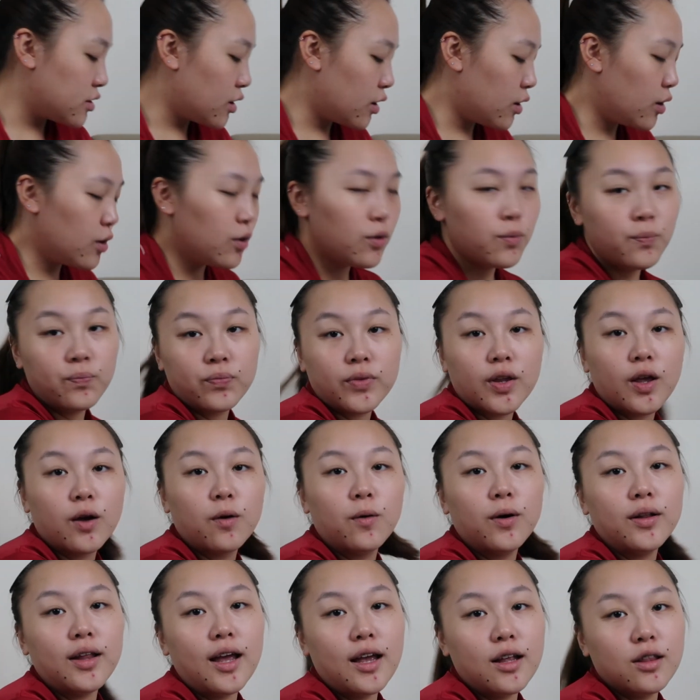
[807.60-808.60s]
So
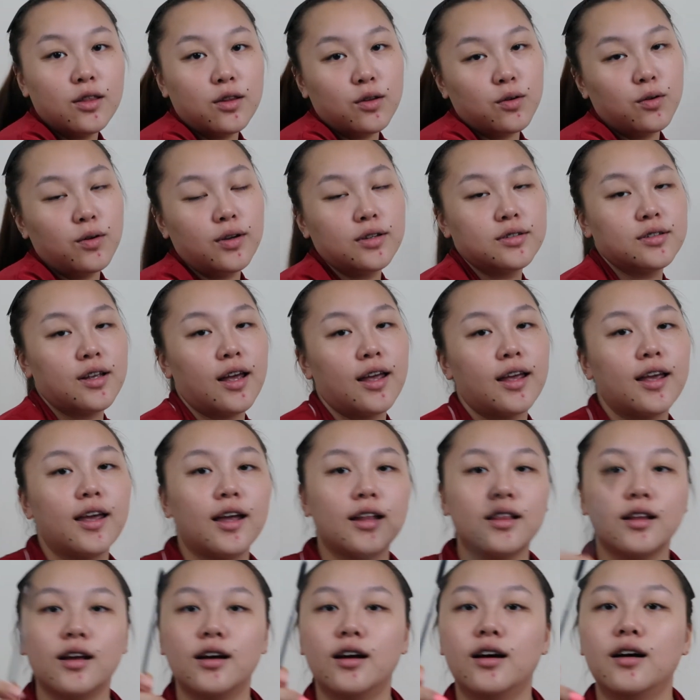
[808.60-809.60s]
what I do is I
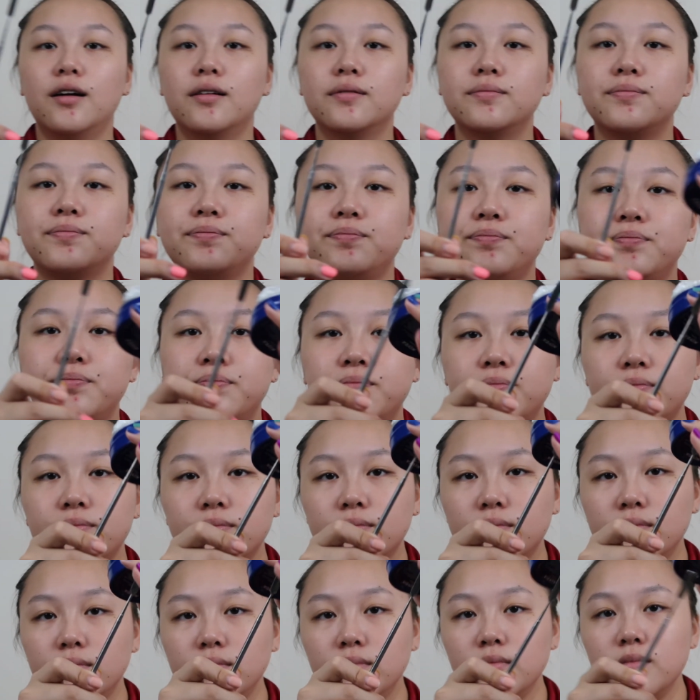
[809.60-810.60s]
get a
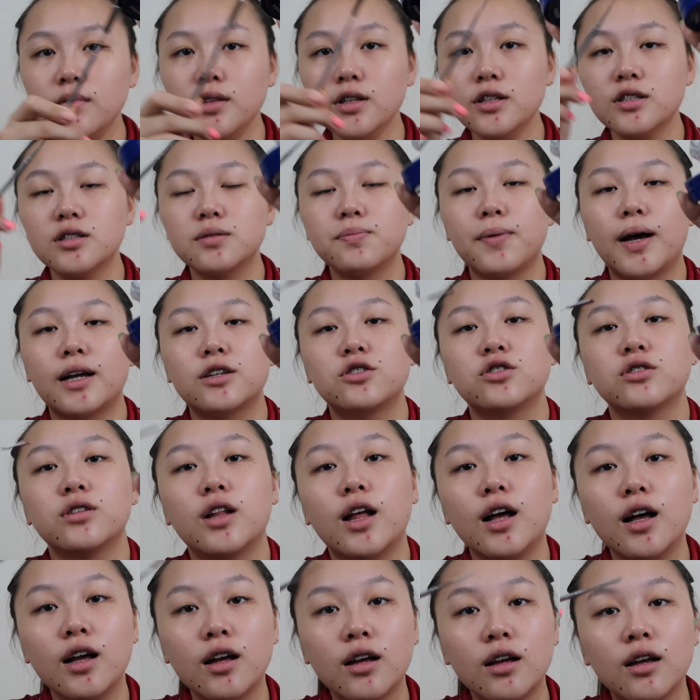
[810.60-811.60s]

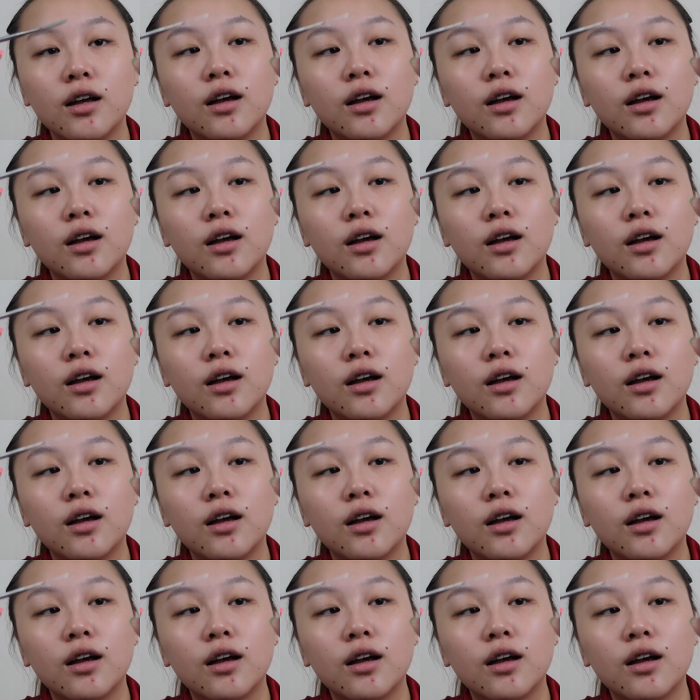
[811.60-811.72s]
spatula